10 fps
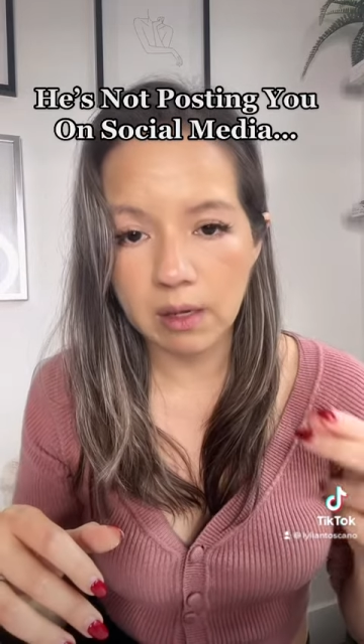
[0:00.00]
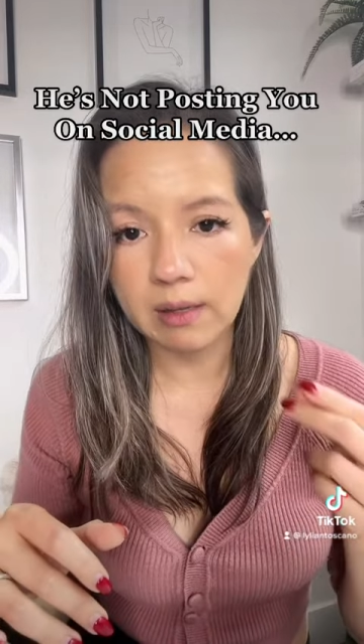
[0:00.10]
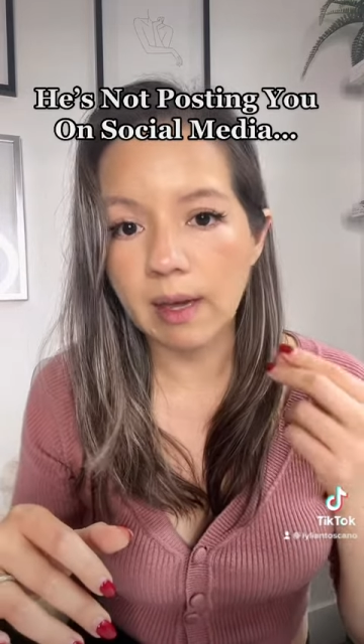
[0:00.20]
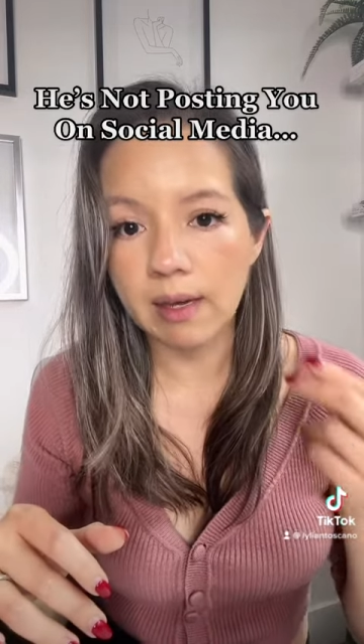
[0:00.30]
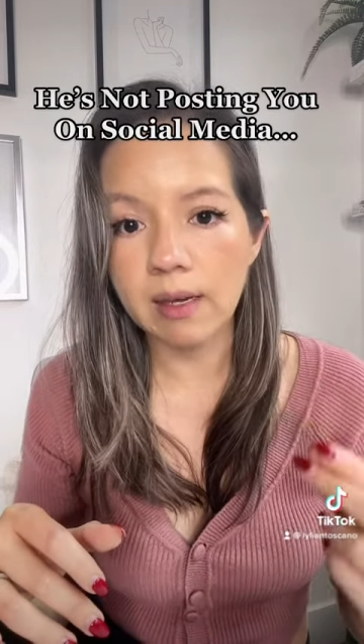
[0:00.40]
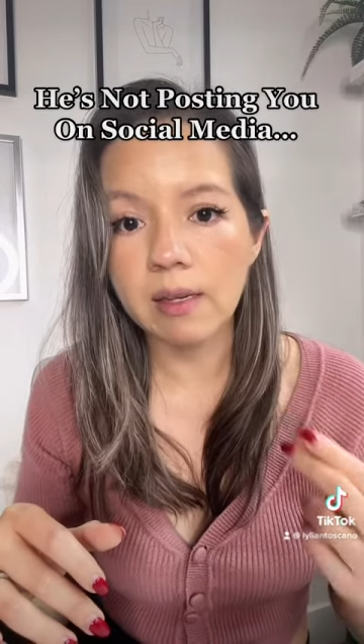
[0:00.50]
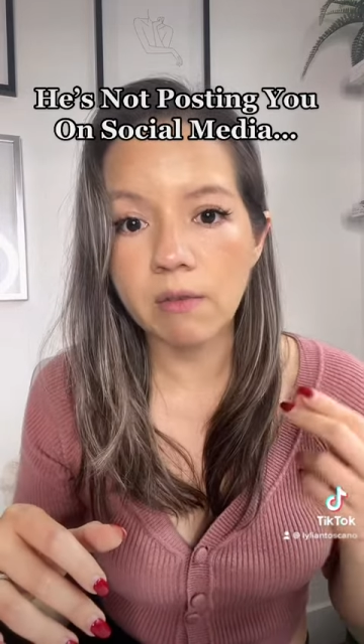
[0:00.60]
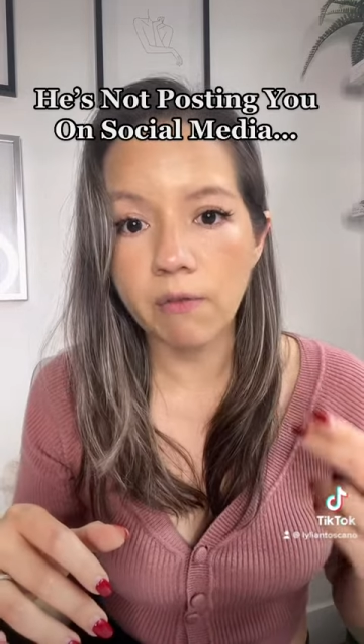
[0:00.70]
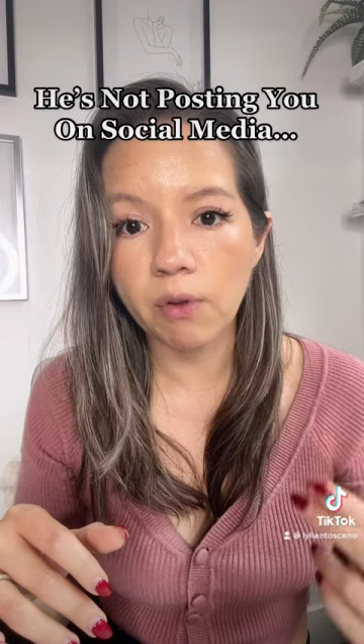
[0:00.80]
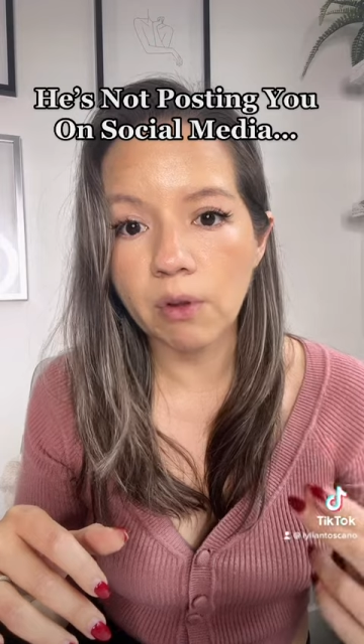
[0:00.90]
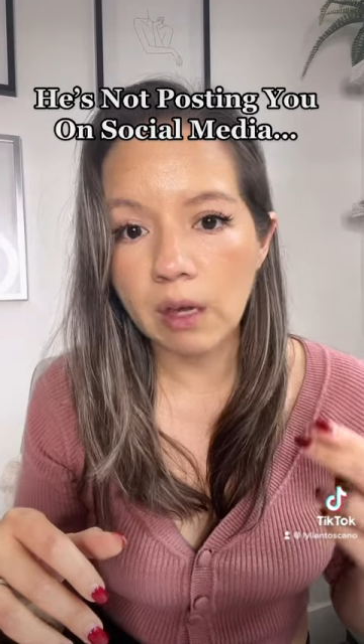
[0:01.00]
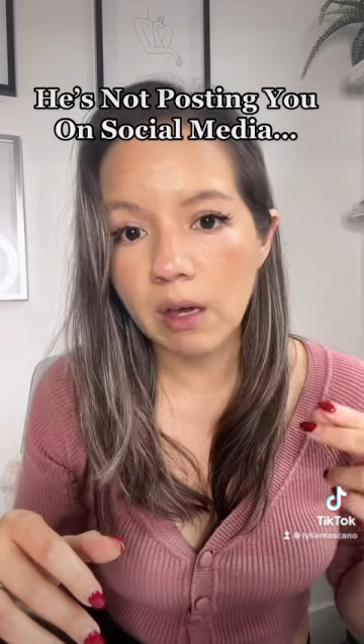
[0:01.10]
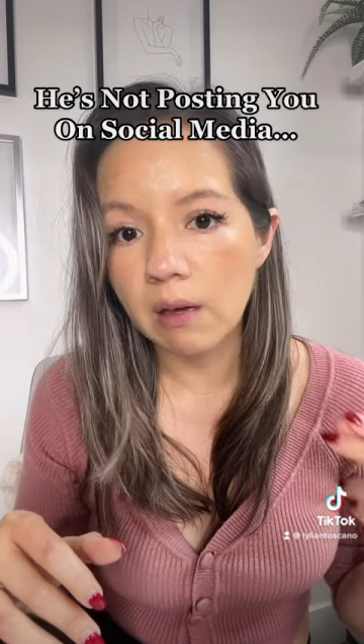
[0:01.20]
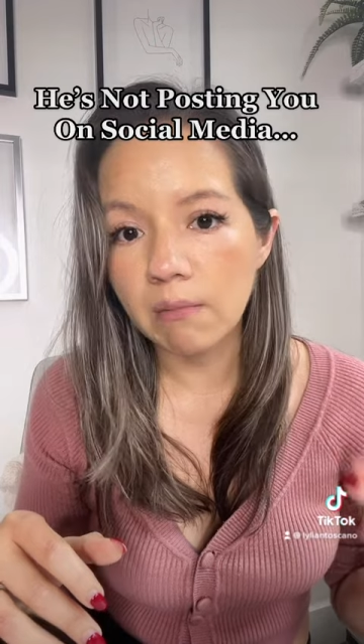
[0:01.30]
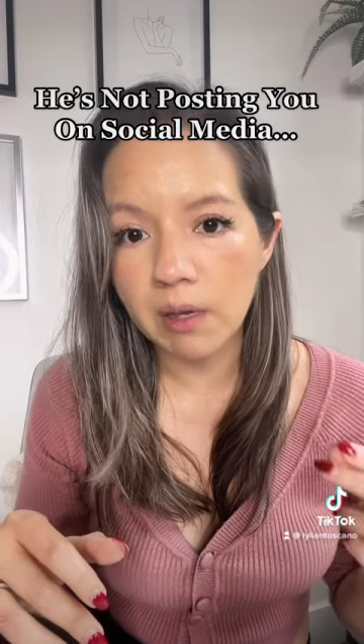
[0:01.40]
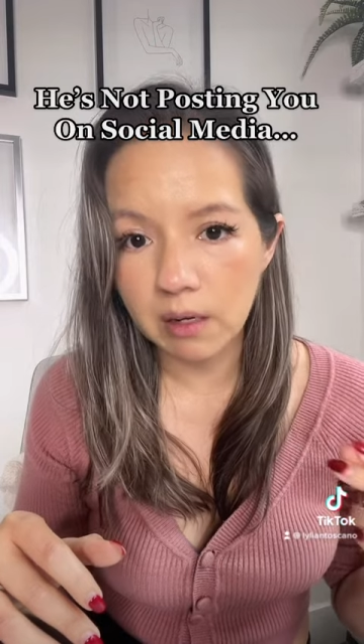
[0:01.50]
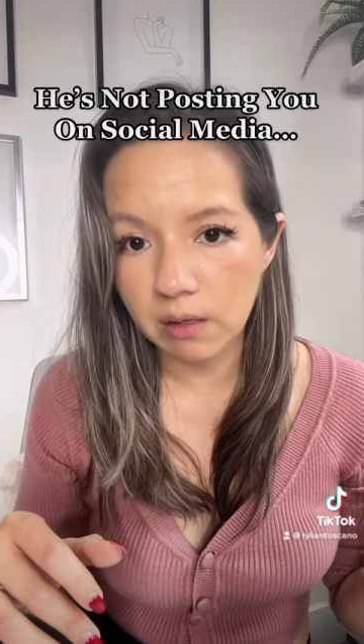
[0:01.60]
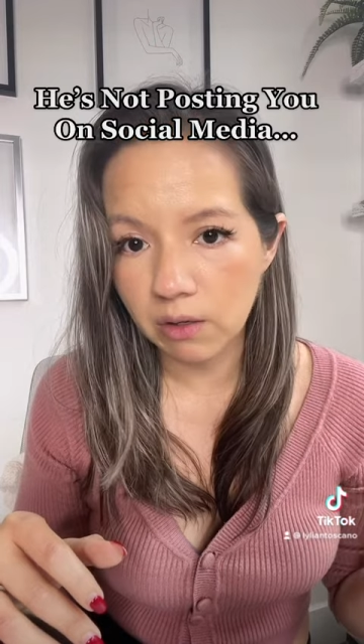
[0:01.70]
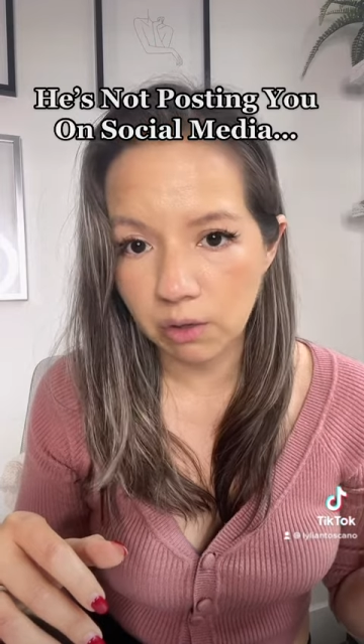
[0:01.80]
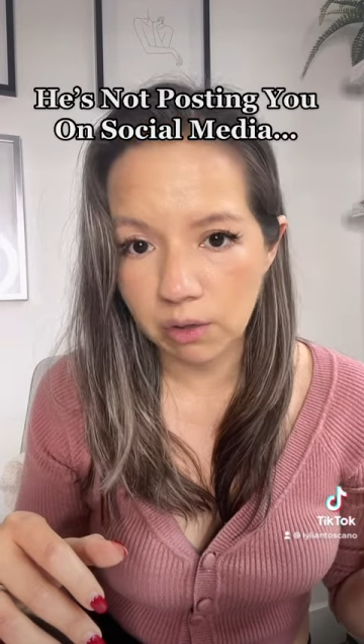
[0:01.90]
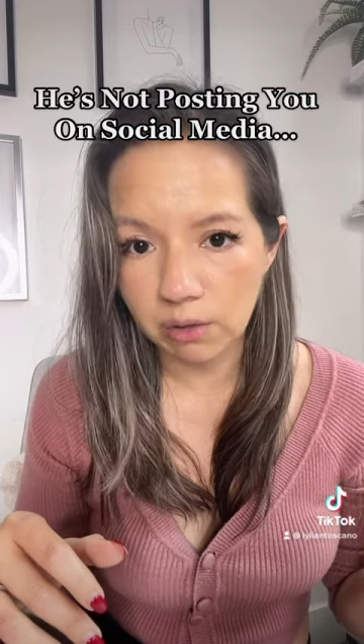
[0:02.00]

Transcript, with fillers: that he is fully committed to you.